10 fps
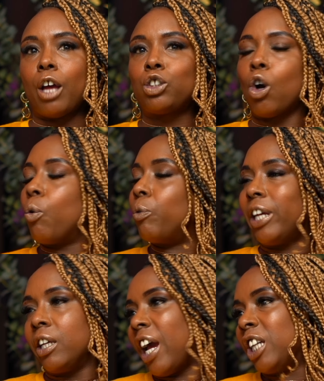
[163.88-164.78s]
so
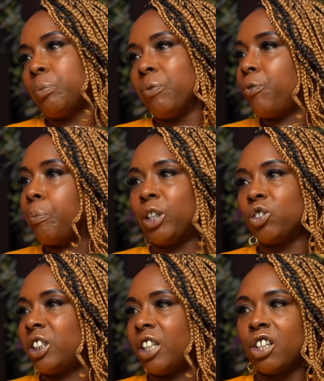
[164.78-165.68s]
engagement for me
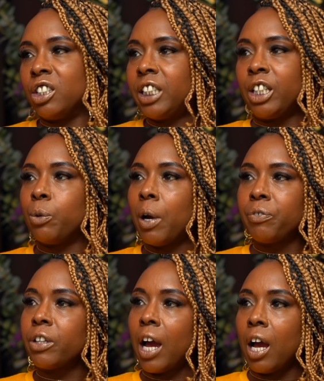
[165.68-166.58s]
just didn't continue
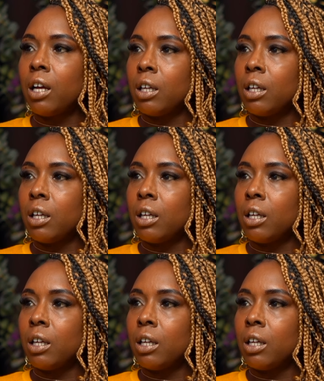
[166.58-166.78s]
after that.